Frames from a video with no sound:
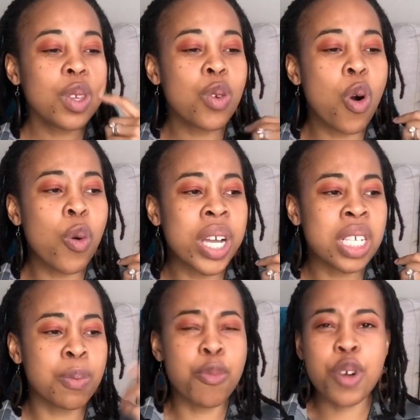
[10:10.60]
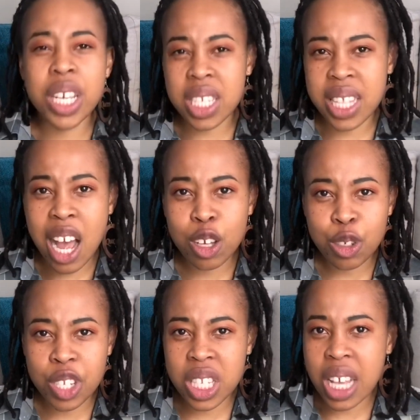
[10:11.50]
always breaks down
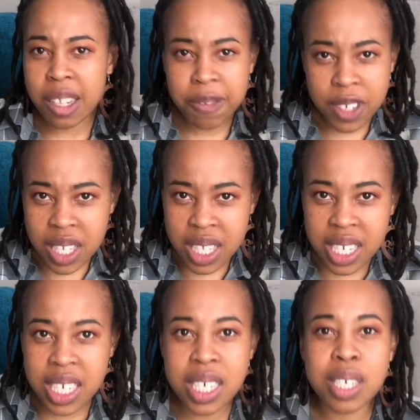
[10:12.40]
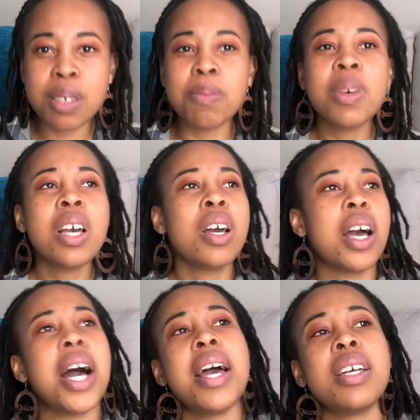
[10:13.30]
your self-esteem
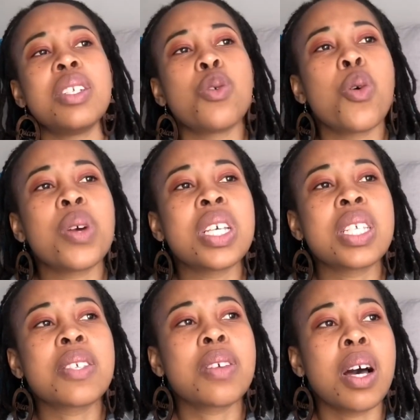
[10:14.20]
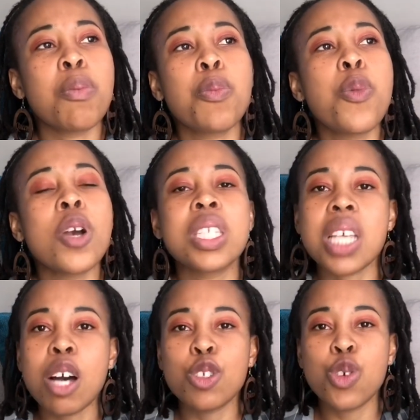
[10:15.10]
and always points
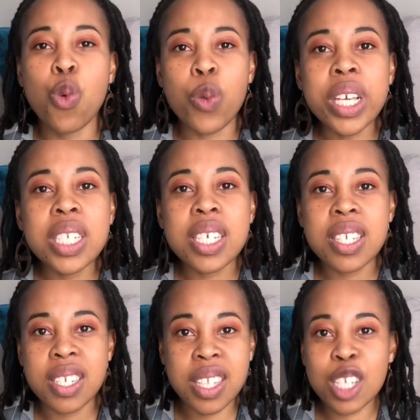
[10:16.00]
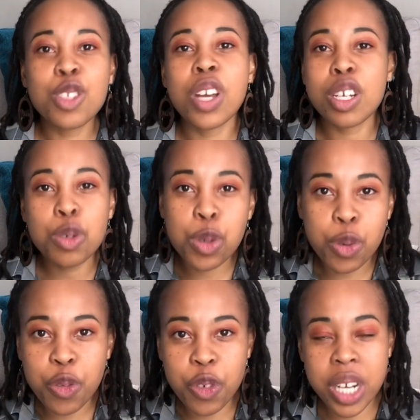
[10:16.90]
out your weaknesses, that's not a
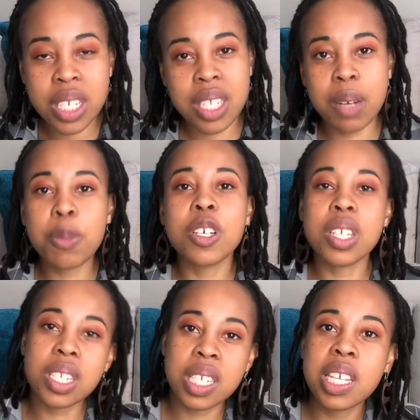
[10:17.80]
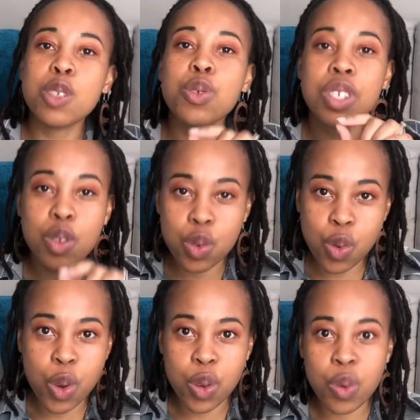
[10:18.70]
true friend. That person is there to
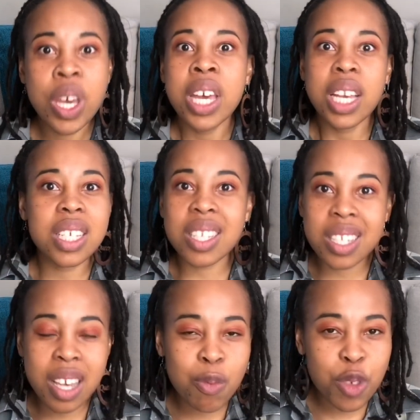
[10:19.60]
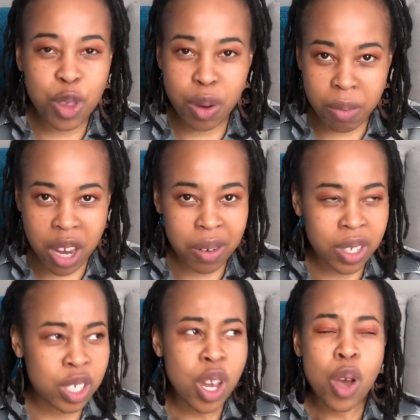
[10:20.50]
destroy you. It's the same with your
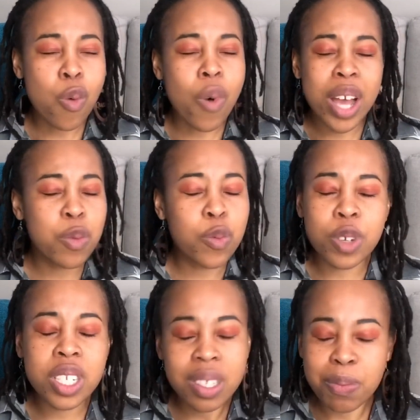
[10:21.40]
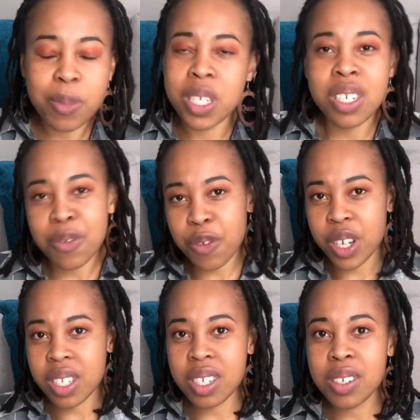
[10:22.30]
marriage. Why would it be
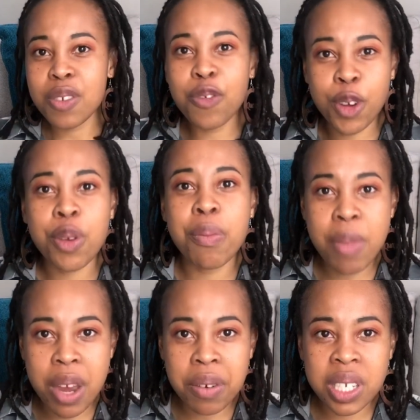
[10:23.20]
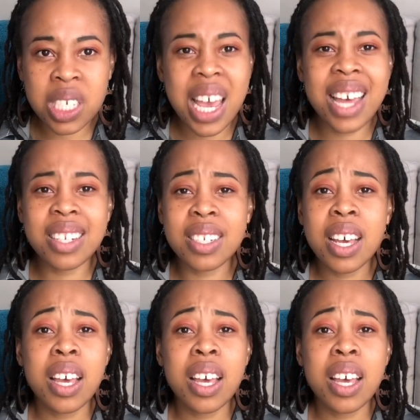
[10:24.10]
different for your marriage? And